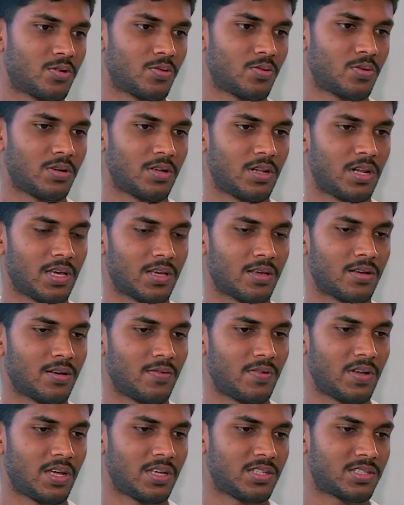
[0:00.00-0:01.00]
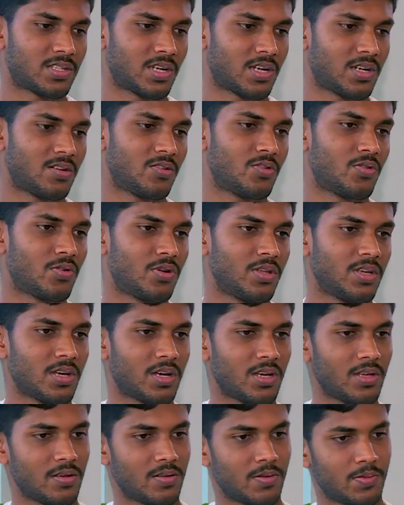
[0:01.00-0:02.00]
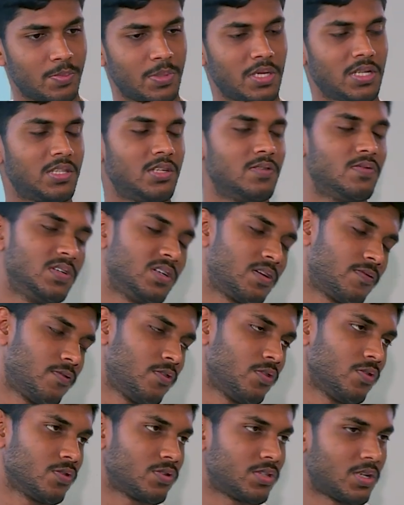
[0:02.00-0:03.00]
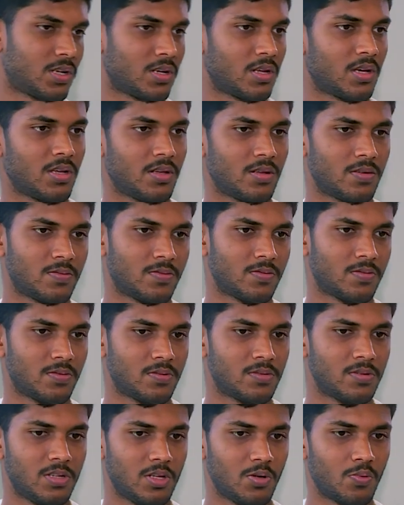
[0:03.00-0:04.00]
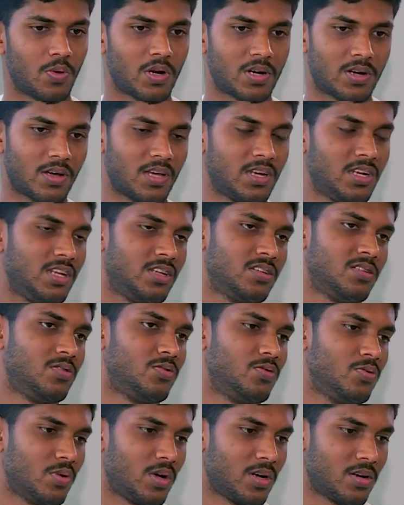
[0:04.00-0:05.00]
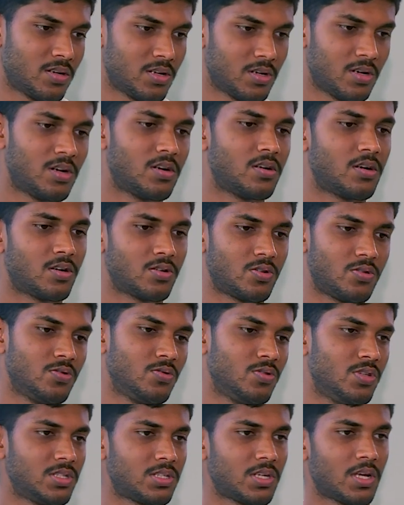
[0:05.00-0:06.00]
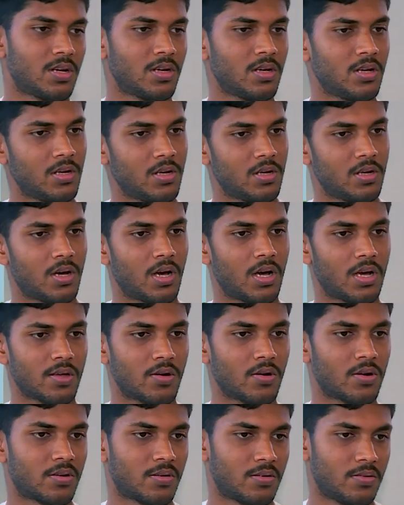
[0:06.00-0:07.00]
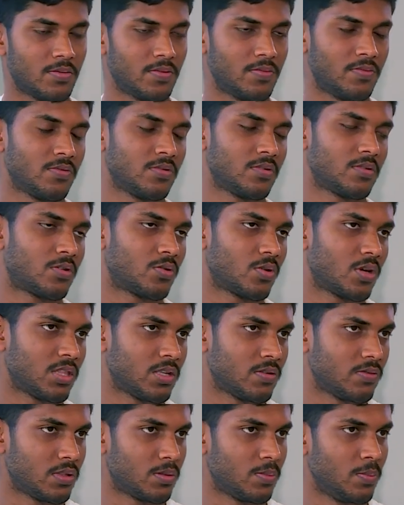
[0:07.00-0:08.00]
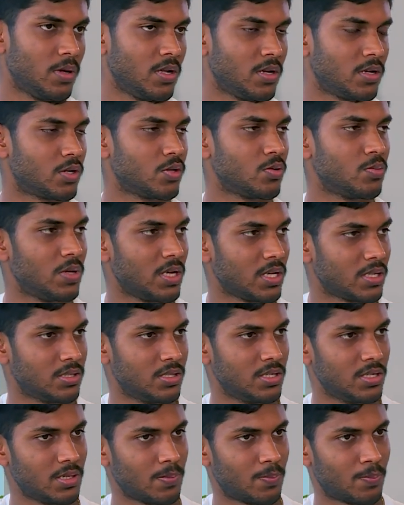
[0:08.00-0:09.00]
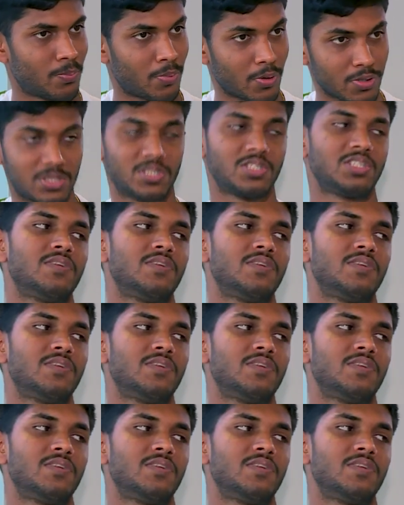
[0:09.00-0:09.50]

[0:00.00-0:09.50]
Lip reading: together, when I started coding, I made the workflows and I knew what I needed to do and how to do this. And I got together with Ben to make the process